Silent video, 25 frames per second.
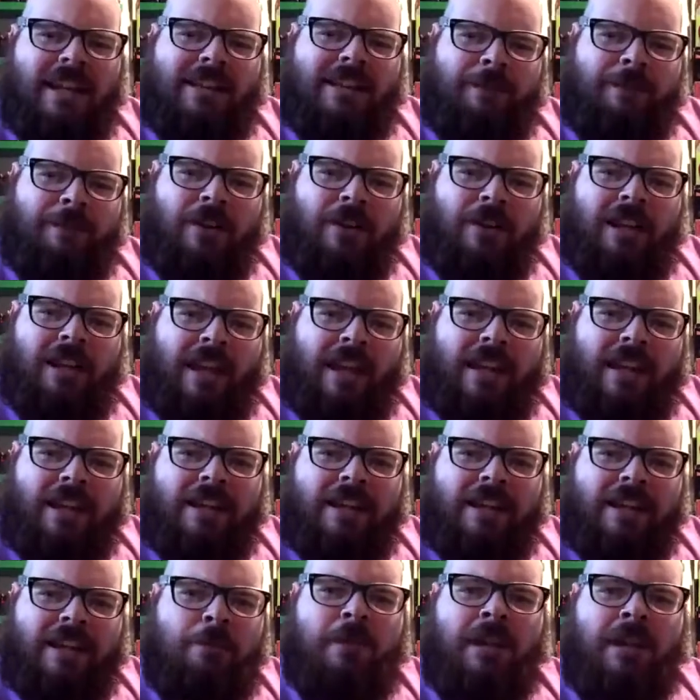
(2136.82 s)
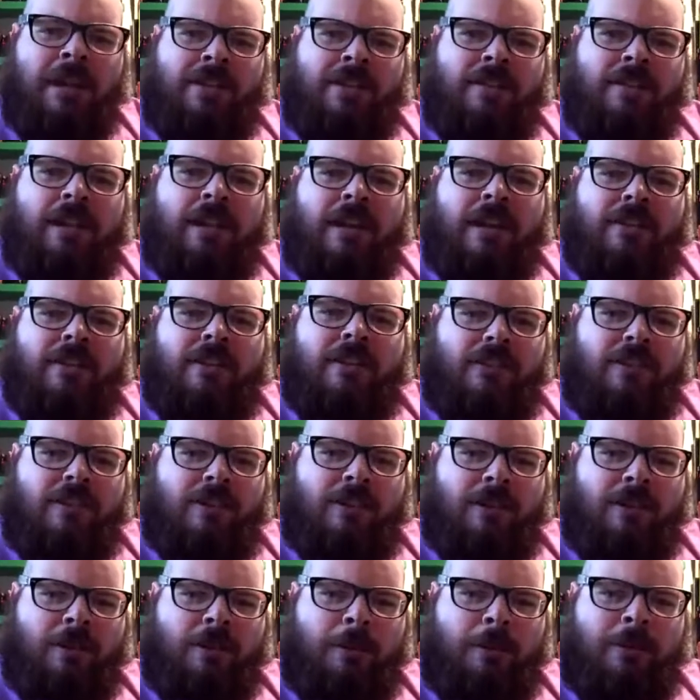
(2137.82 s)
at the very end, it made sense
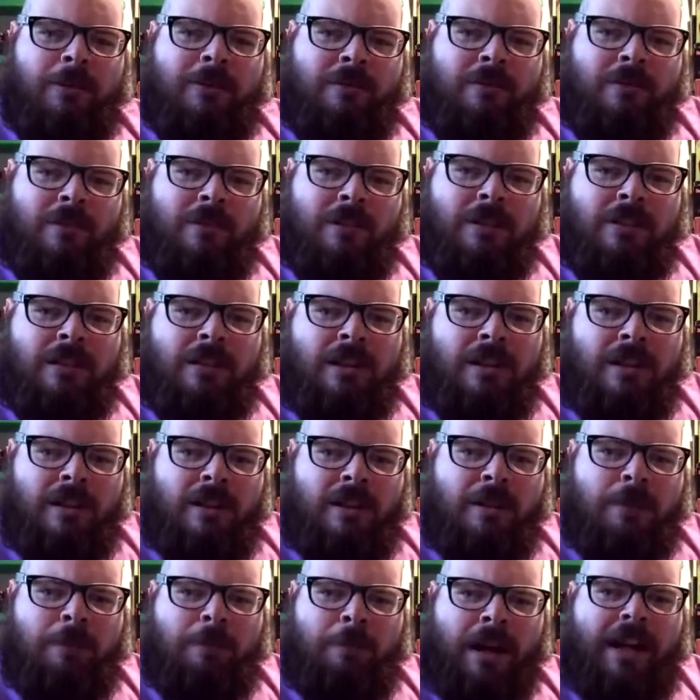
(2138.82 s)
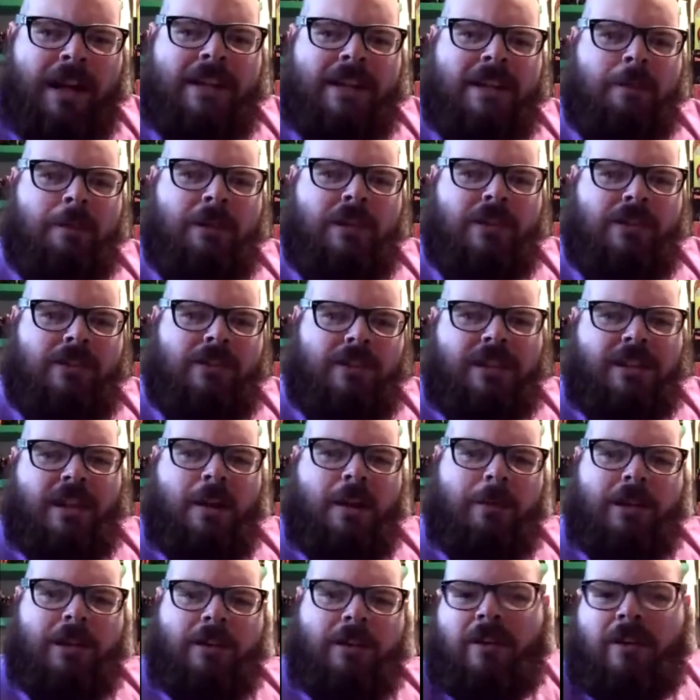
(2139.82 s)
to buy
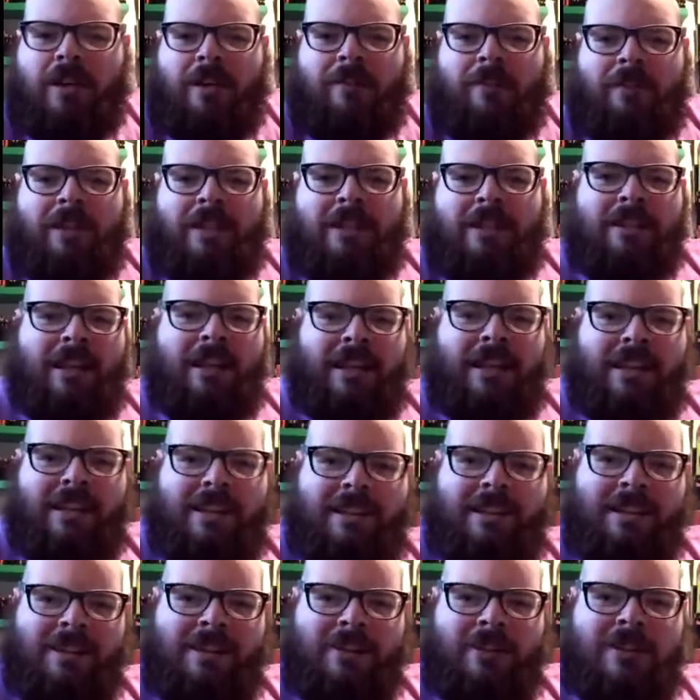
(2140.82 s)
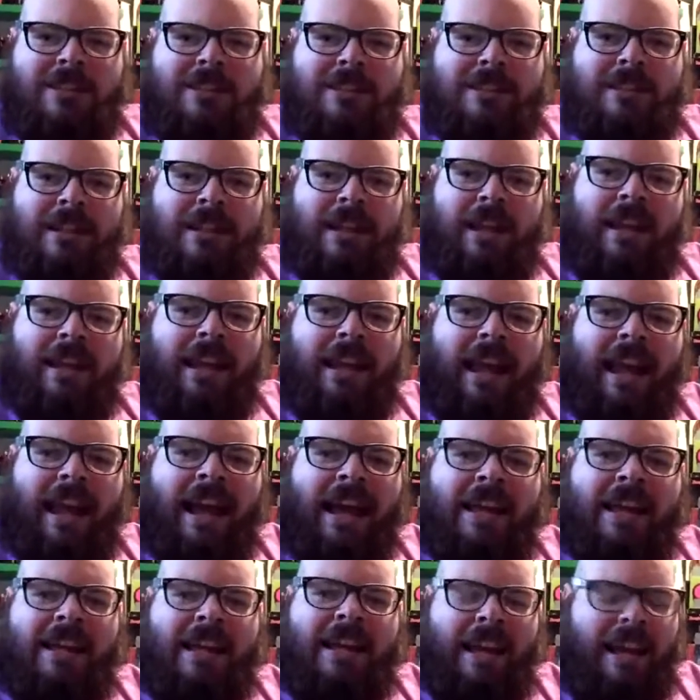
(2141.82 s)
WCW. I mean, like it
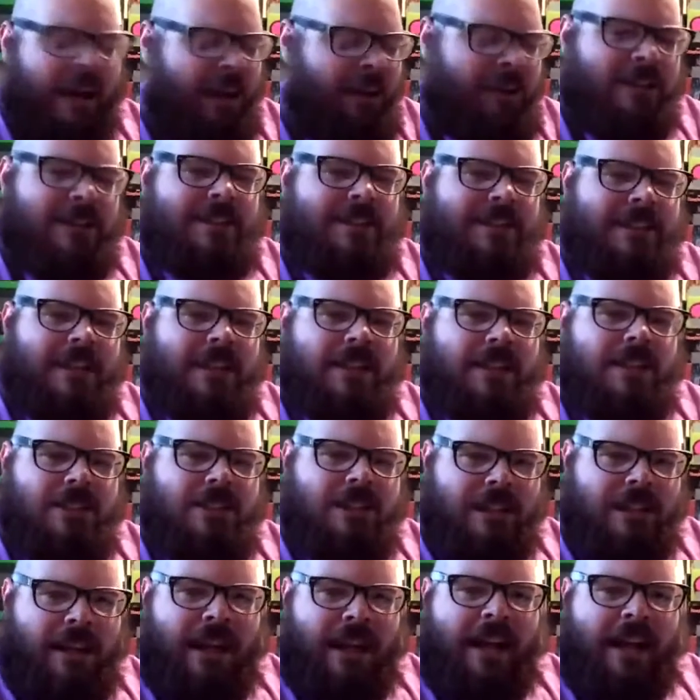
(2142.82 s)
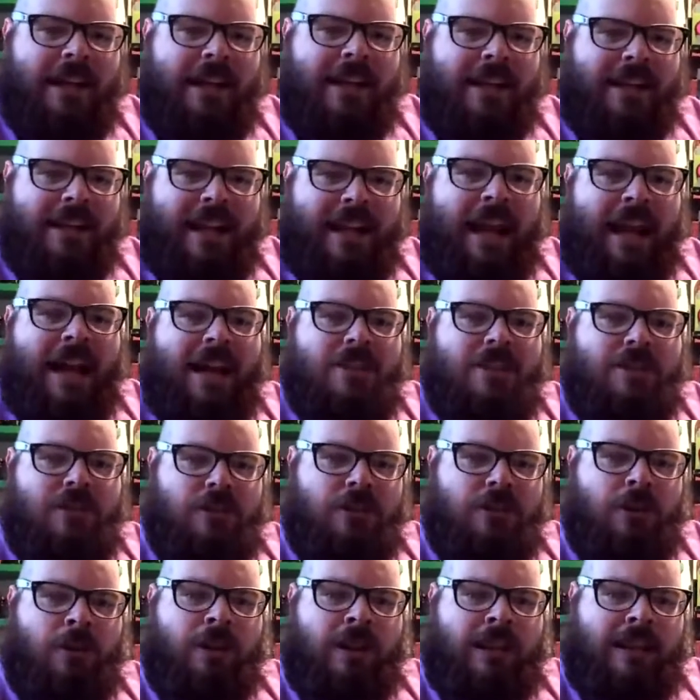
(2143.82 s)
had heritage, it had a cash
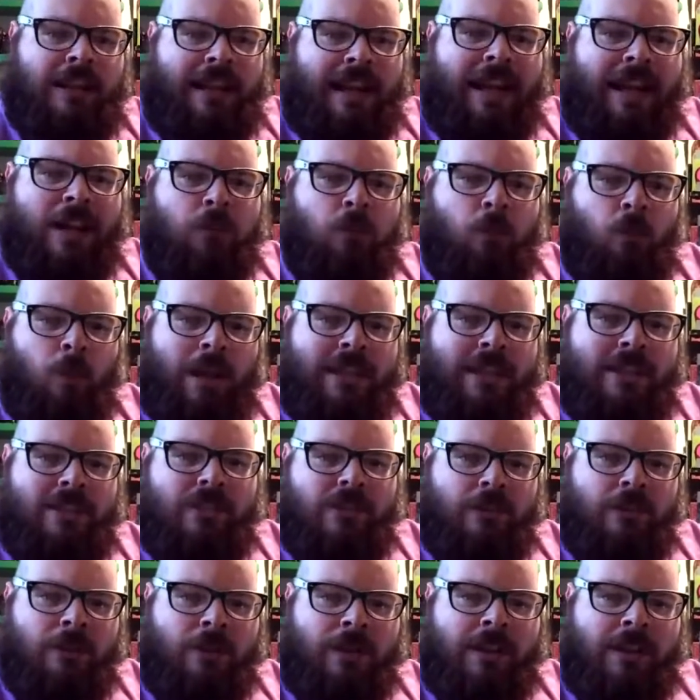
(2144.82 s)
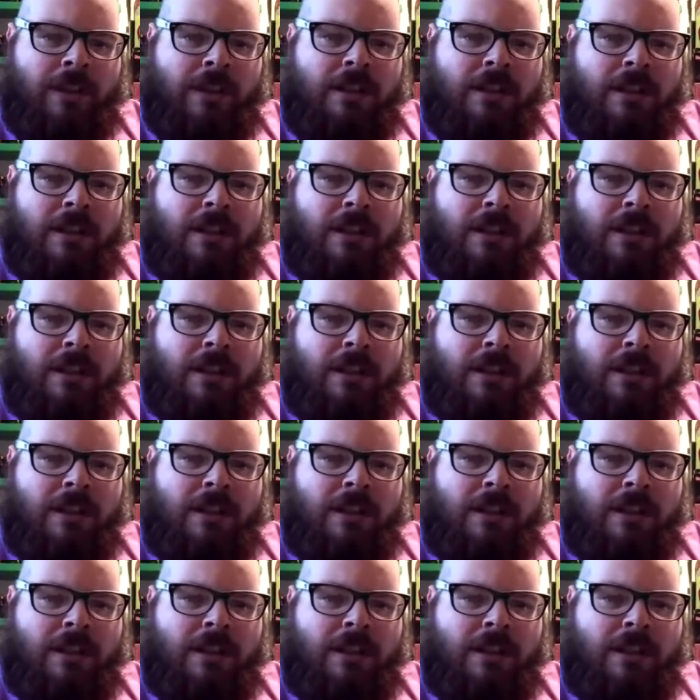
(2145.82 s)
to it, had weight to it.